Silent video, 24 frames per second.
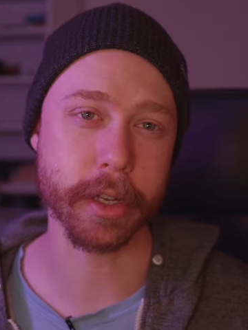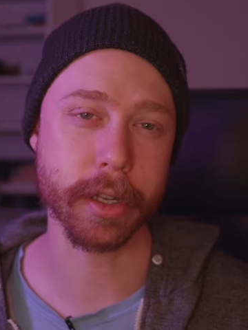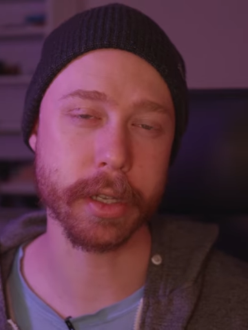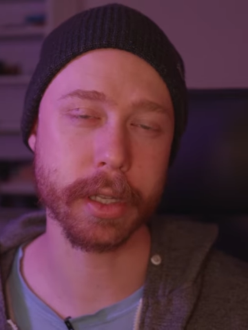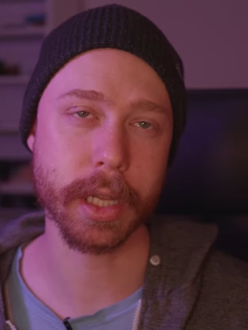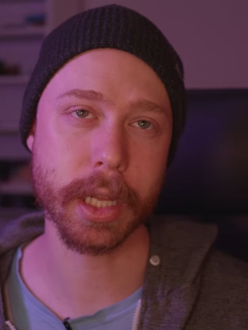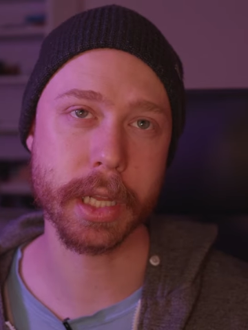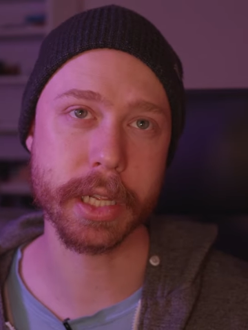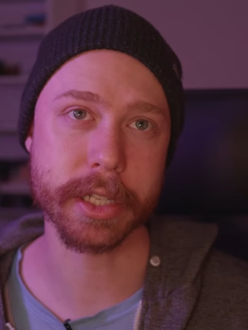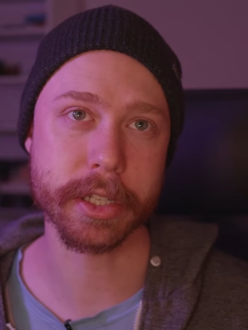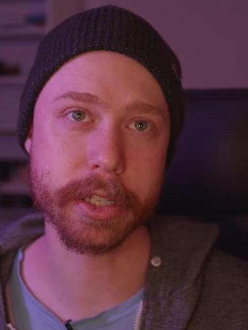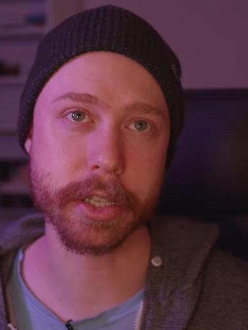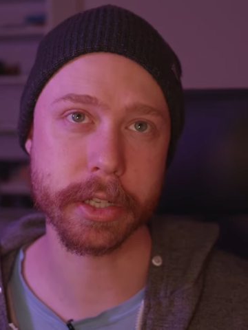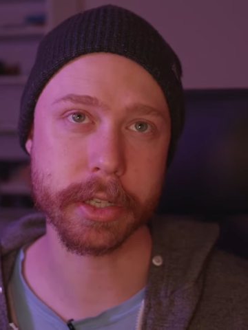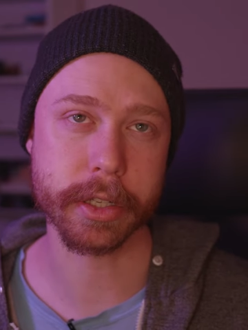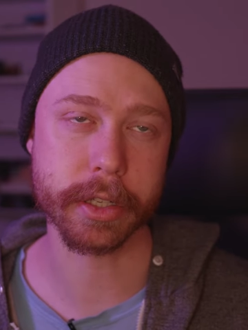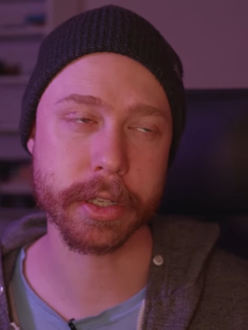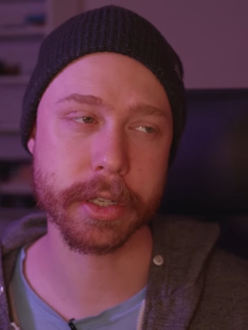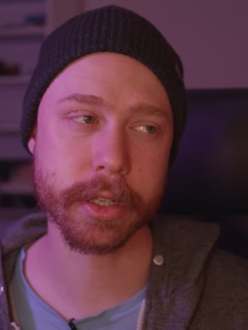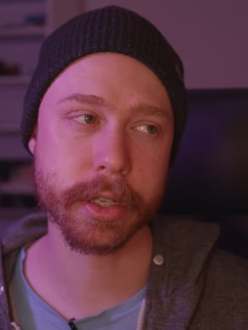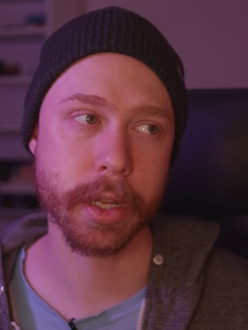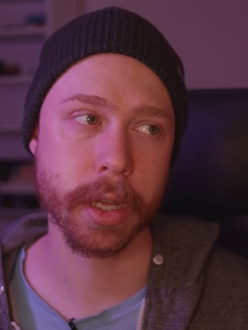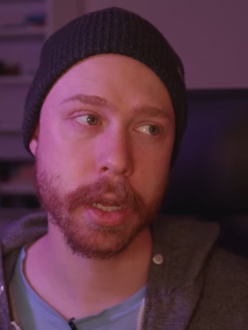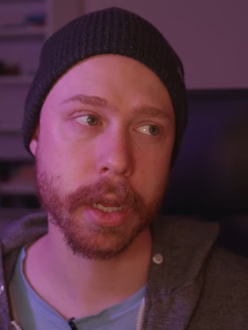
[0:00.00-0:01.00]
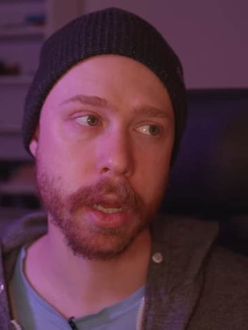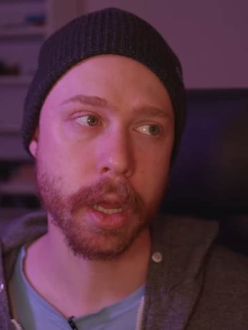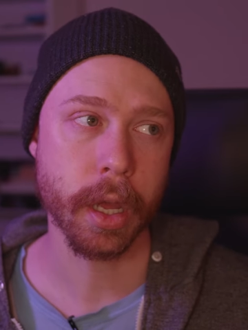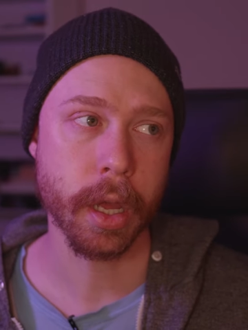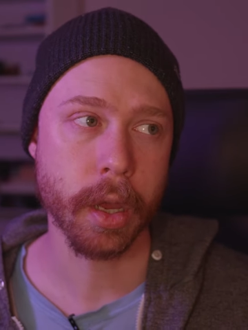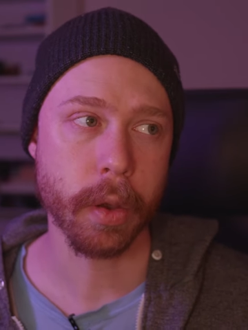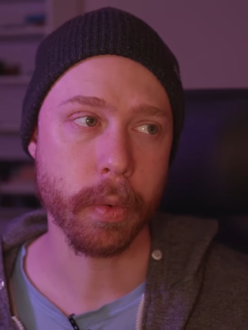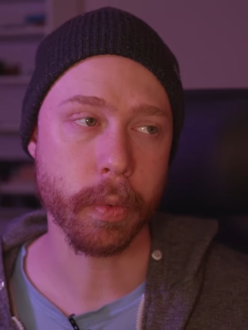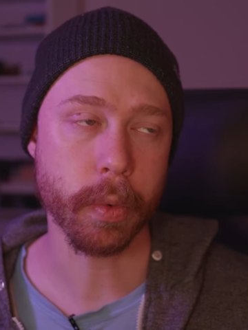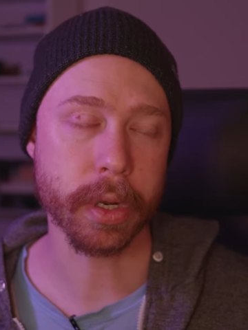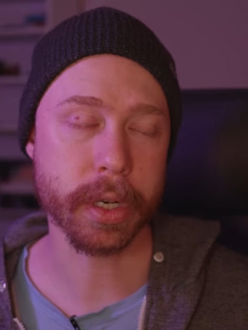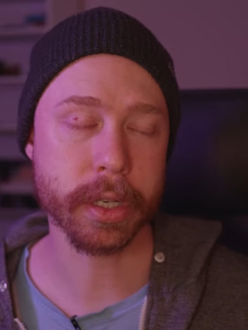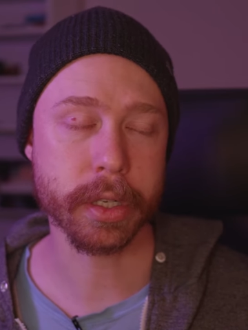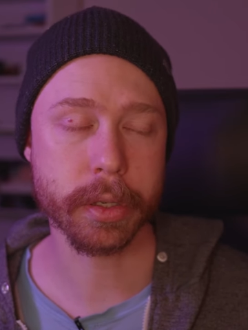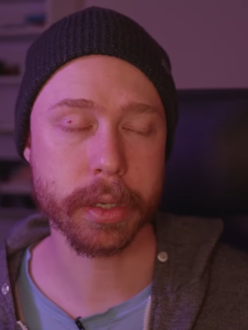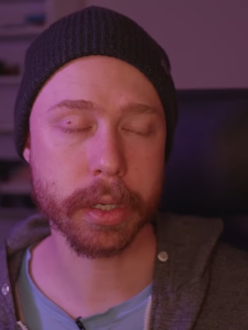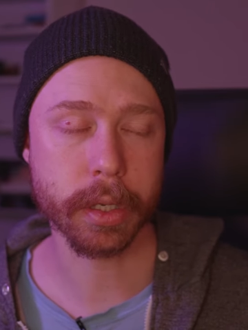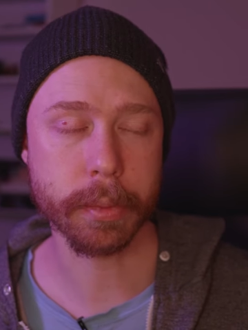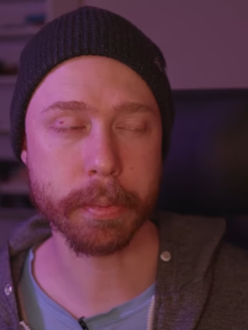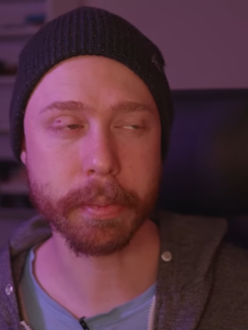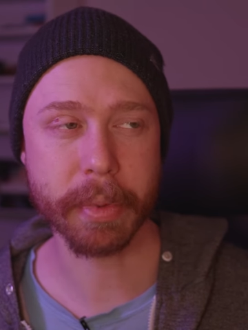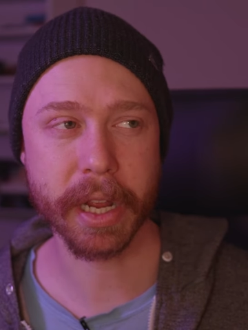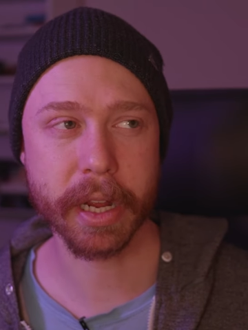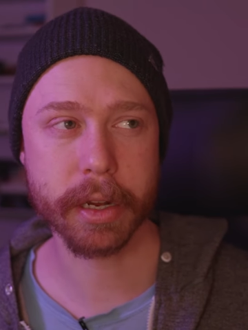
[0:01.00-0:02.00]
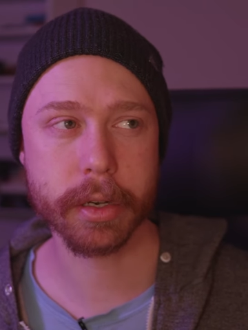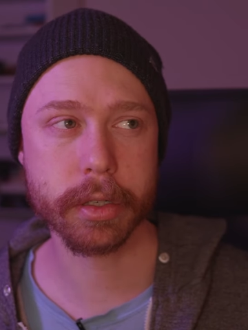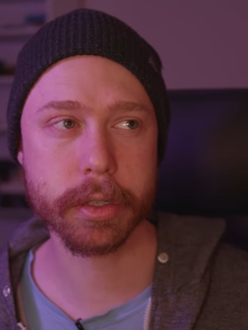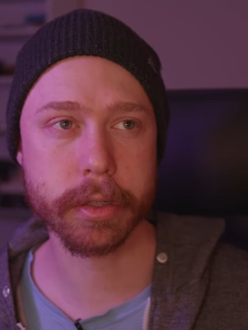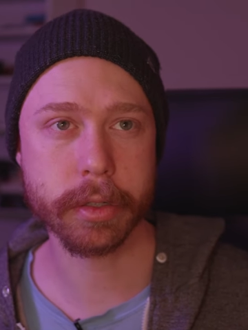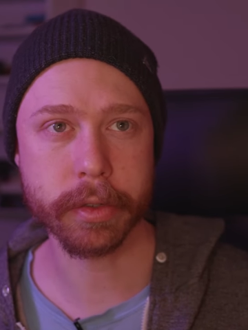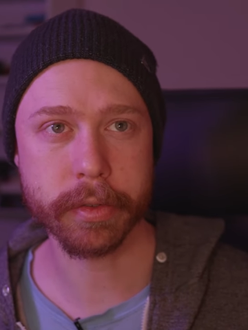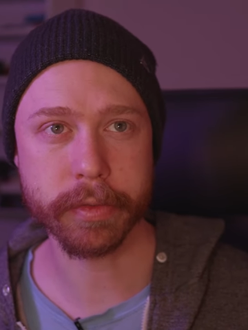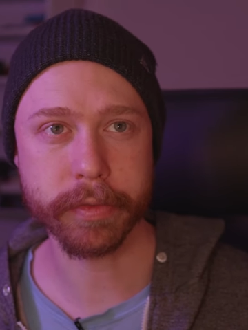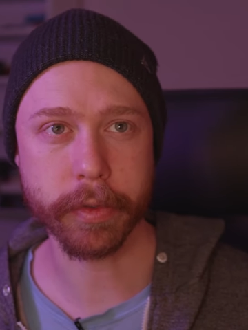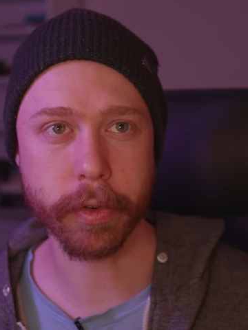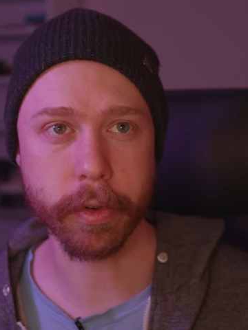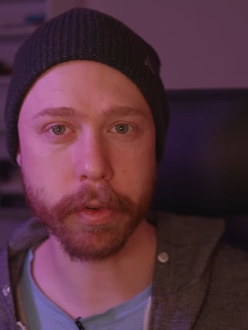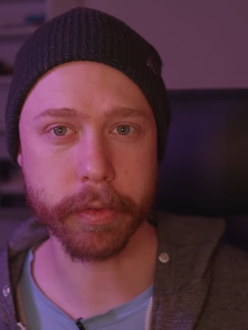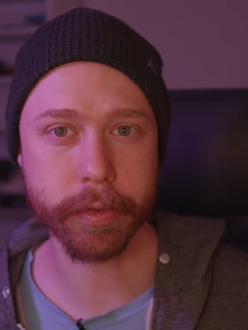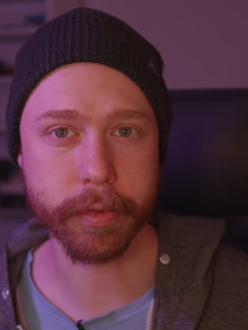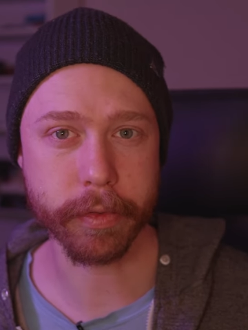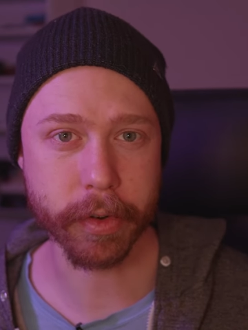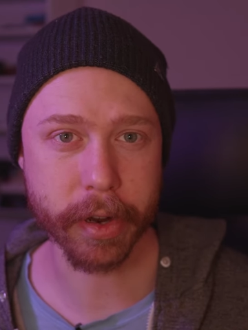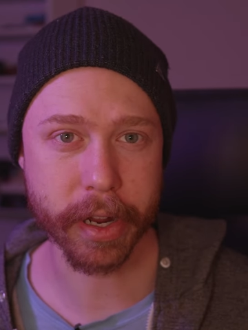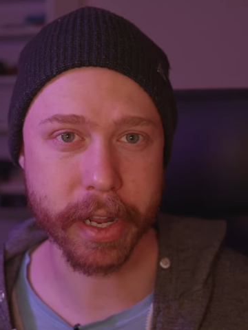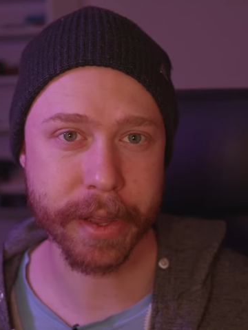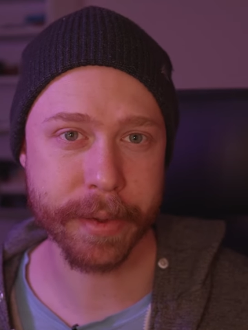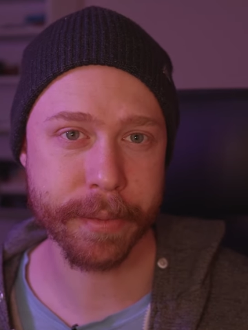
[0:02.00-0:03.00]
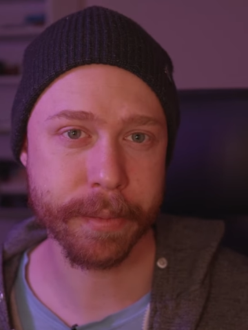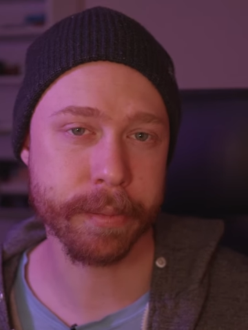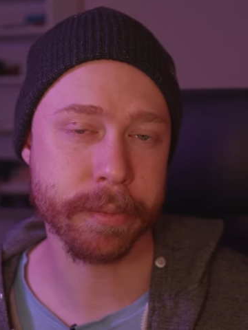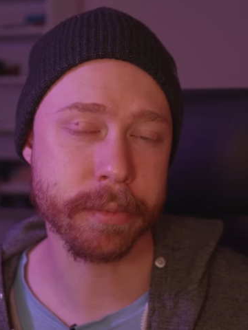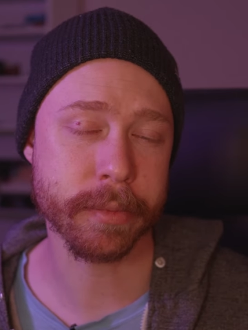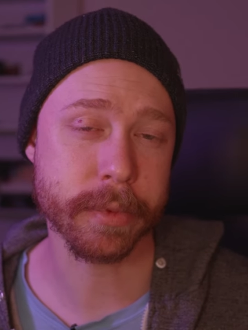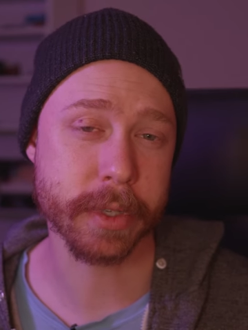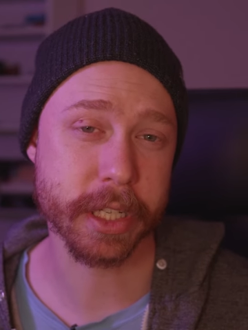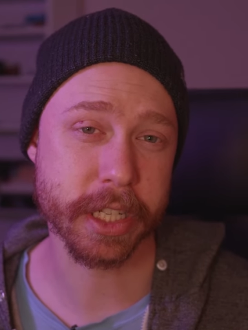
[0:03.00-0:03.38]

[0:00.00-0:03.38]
good lenses, when compared to full frame